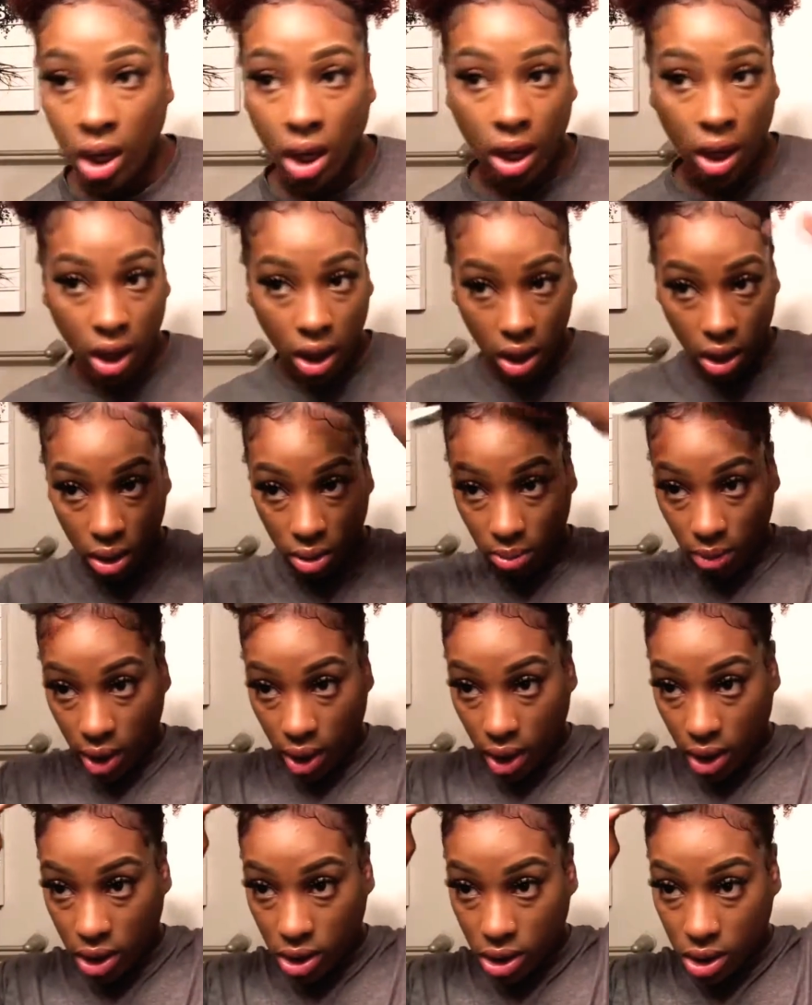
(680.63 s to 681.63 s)
And my
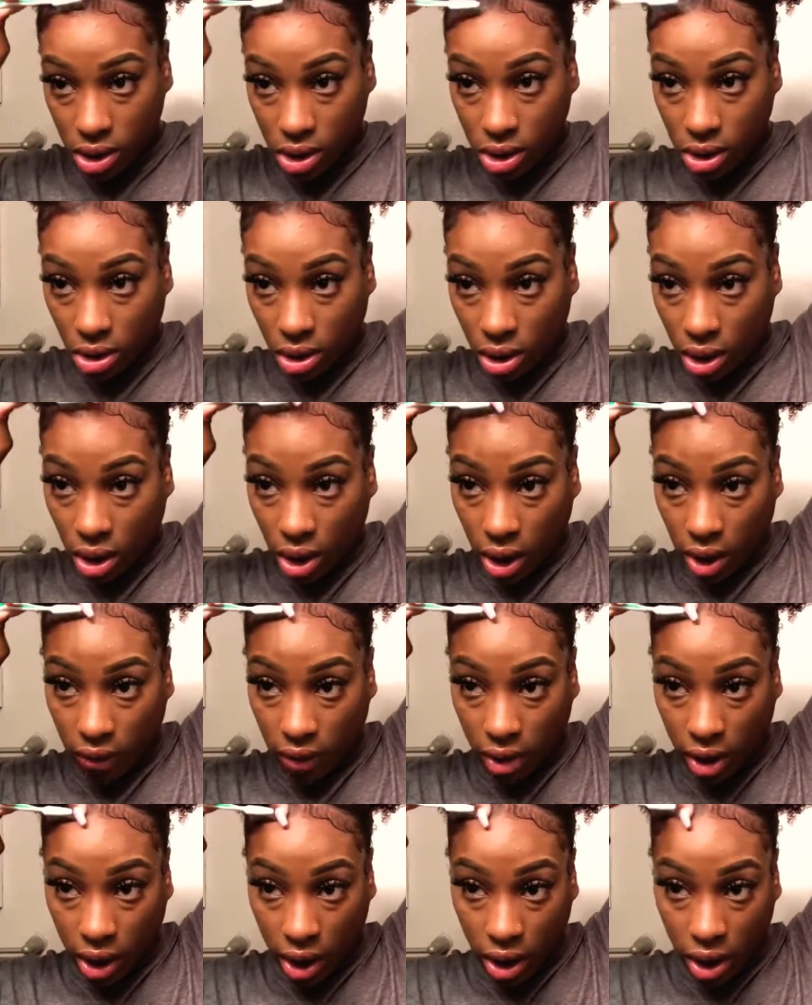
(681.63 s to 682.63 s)
edges are
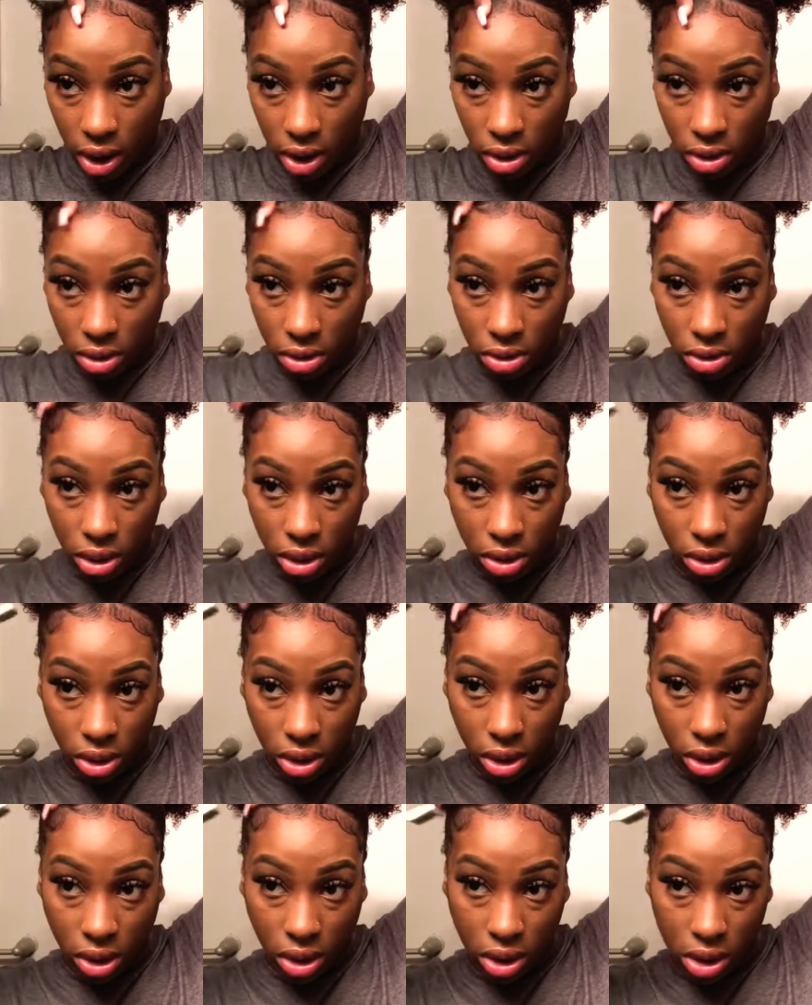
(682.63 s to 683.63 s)
never identical,
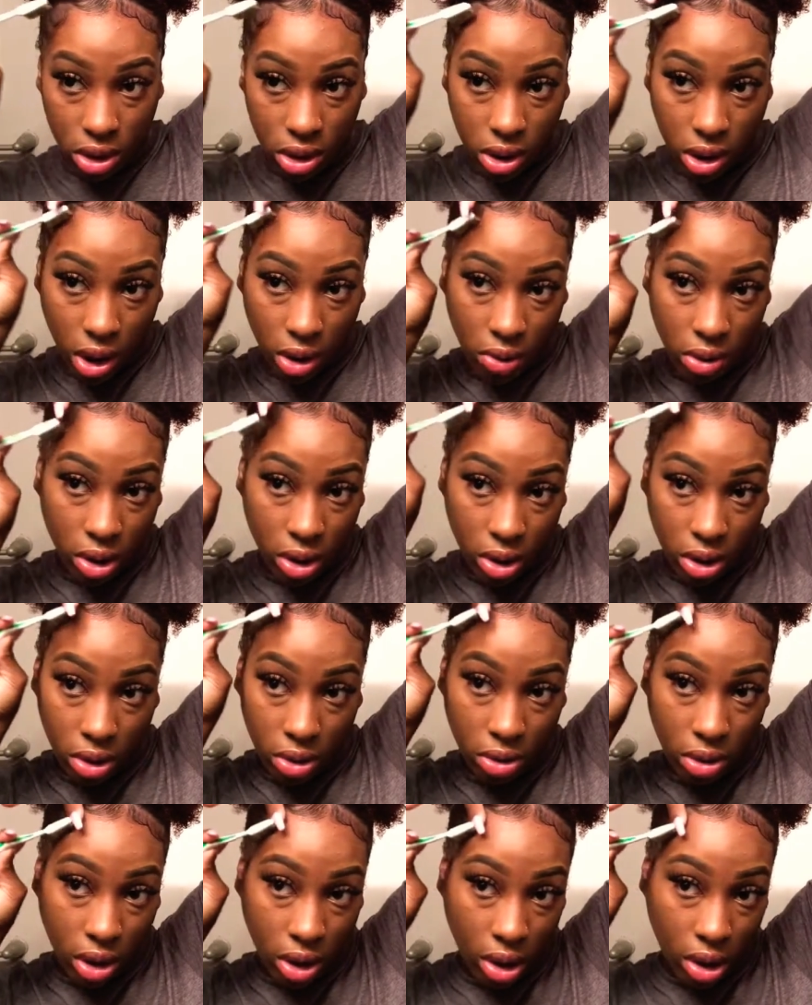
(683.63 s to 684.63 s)
literally, because they want to
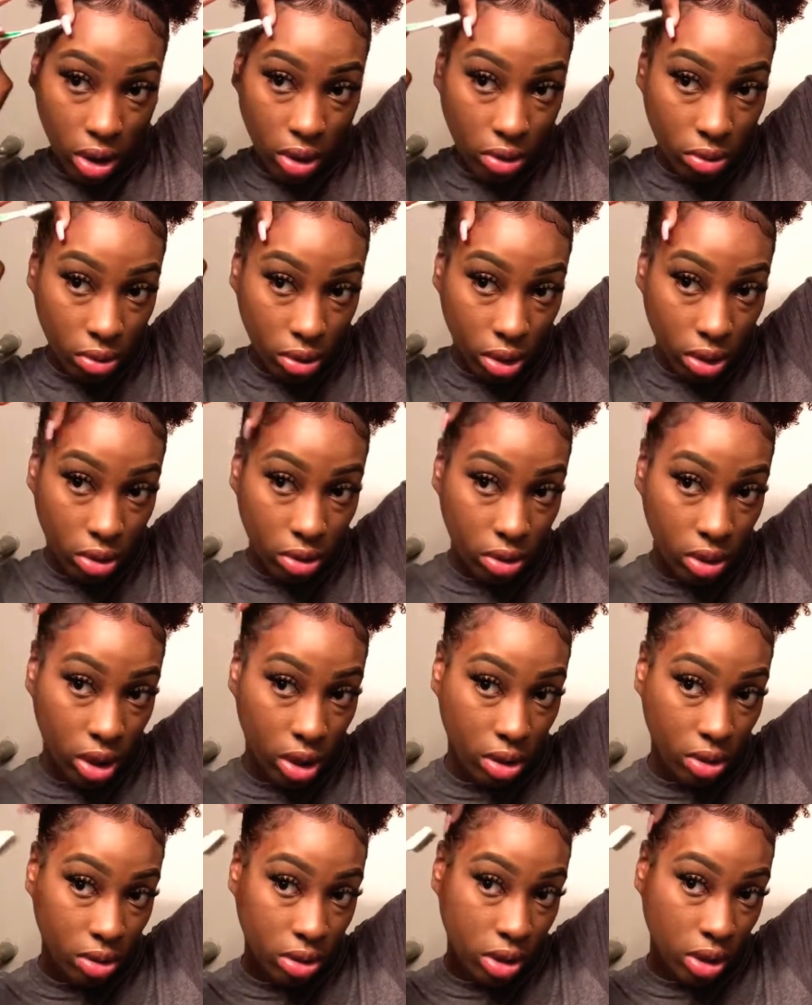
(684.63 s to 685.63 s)
do their own little
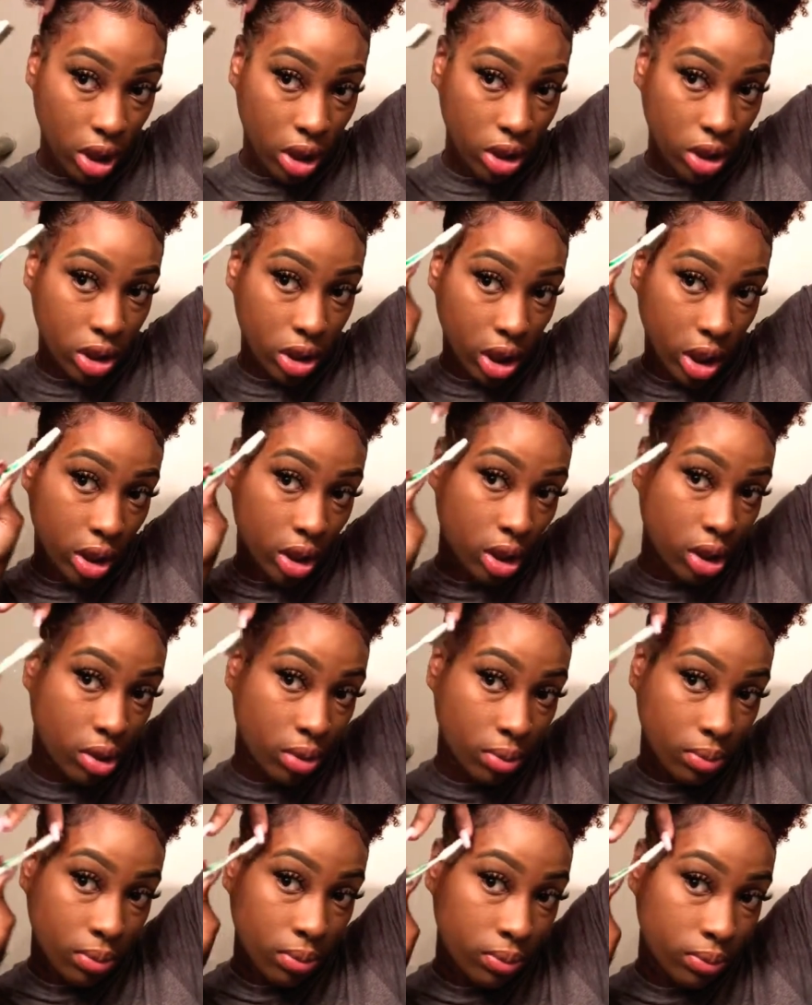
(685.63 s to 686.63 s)
deal. So I just let them,